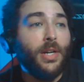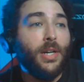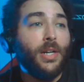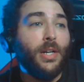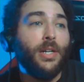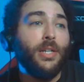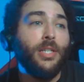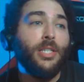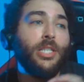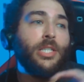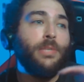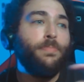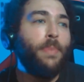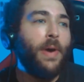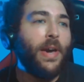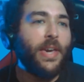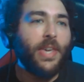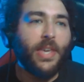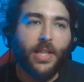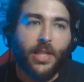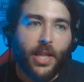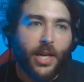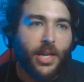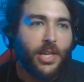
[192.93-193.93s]

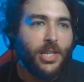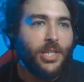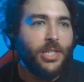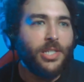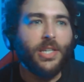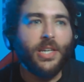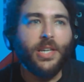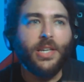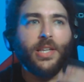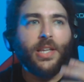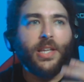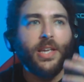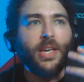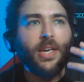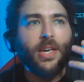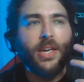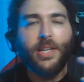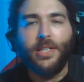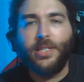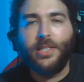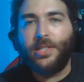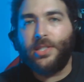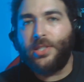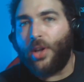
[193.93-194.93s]
speculation
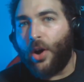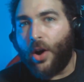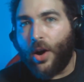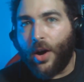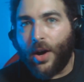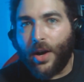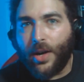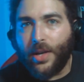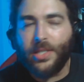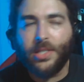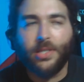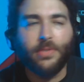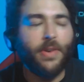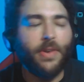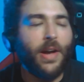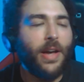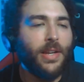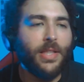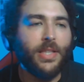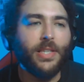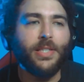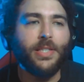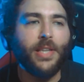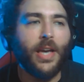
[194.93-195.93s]
and talk
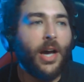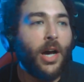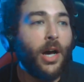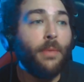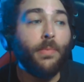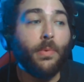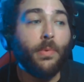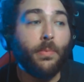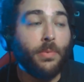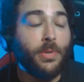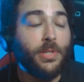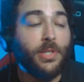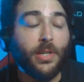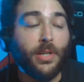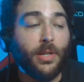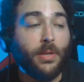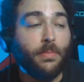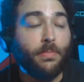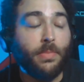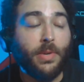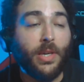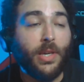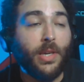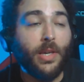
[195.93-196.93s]
surrounding this album was gonna
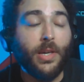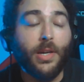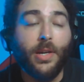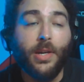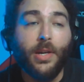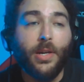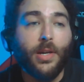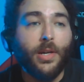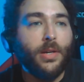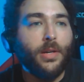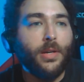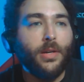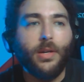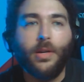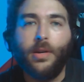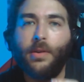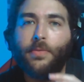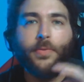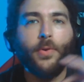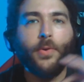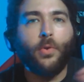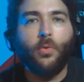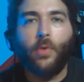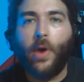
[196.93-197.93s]
be
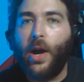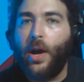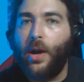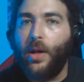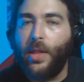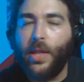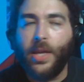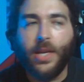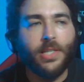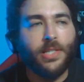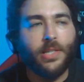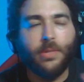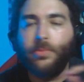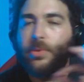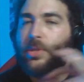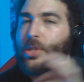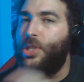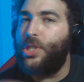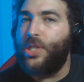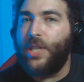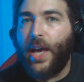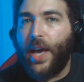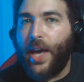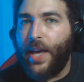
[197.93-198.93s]
Pharrell isn't with
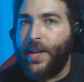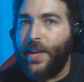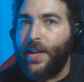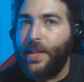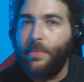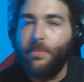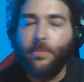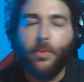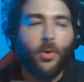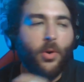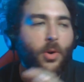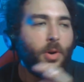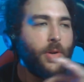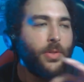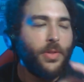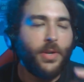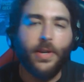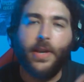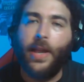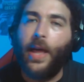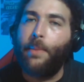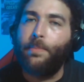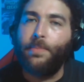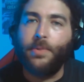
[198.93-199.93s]
Chad anymore. The
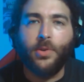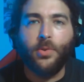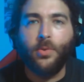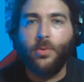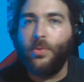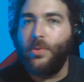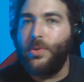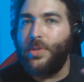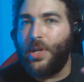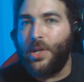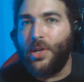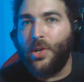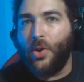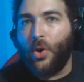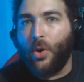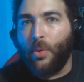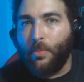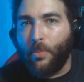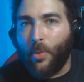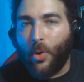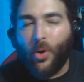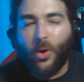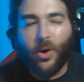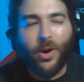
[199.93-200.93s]
Neptunes are no
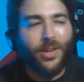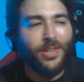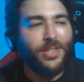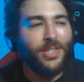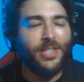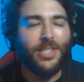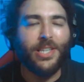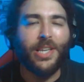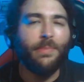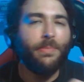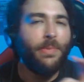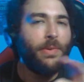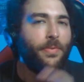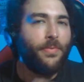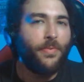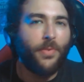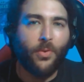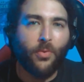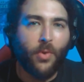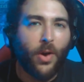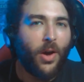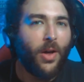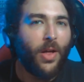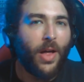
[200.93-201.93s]
more. It's just going to be
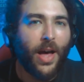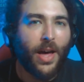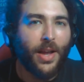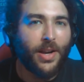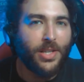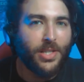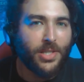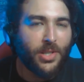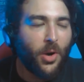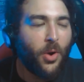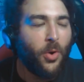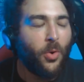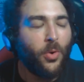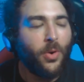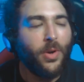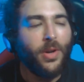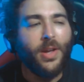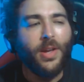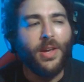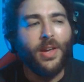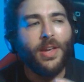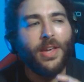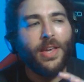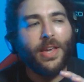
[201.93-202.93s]
Pharrell on his own.
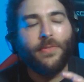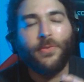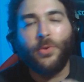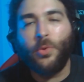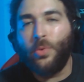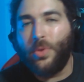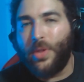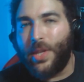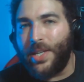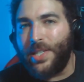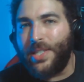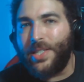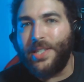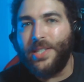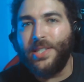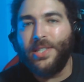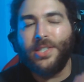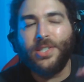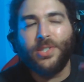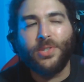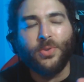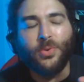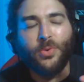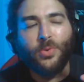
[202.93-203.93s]
If you listen
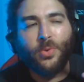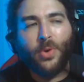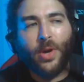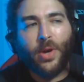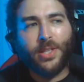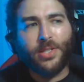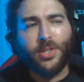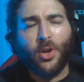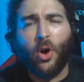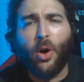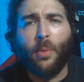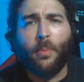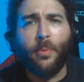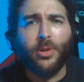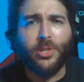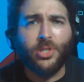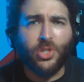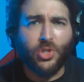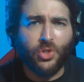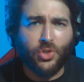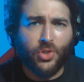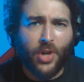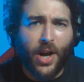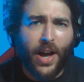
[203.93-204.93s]
to It's
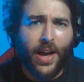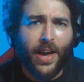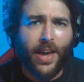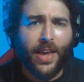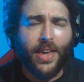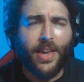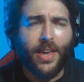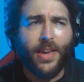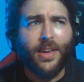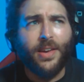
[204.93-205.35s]
Almost Dry,